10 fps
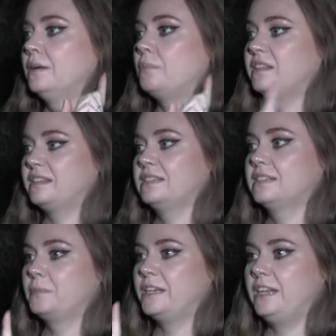But
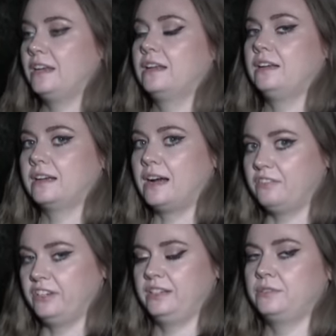this particular
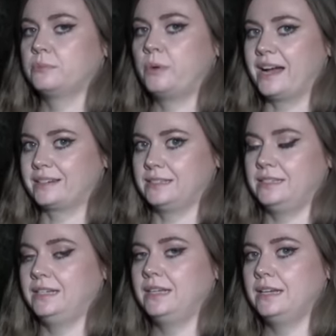coven that was
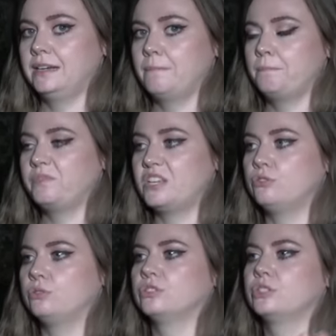practicing here, there's
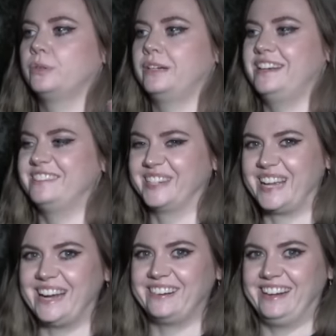also another
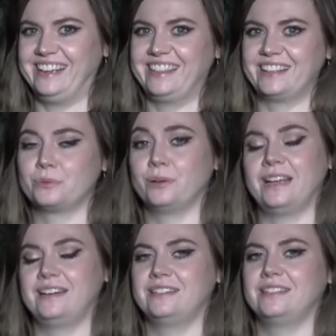area that's
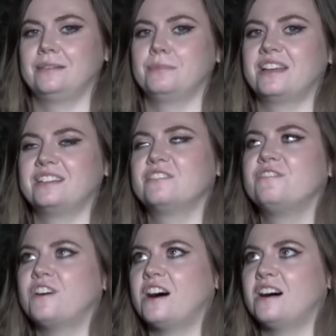related to them that is
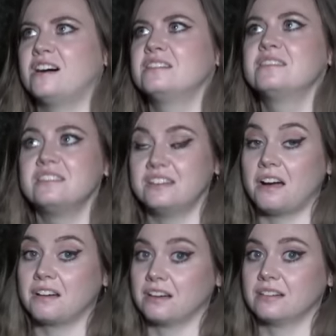far
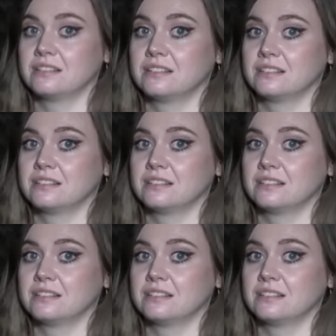darker.